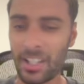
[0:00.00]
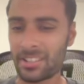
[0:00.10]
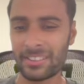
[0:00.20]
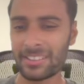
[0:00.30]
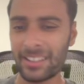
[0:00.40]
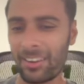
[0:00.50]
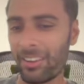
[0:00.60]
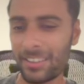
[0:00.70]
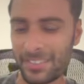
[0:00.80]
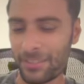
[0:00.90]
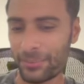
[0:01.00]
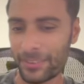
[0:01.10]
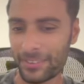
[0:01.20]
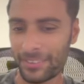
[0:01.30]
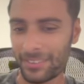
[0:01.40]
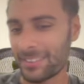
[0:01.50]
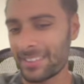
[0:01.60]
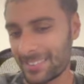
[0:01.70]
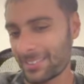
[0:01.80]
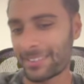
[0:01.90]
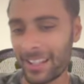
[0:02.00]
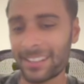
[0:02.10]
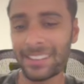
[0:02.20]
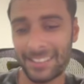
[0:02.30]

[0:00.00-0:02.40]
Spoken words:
So there's like all these different, so technically,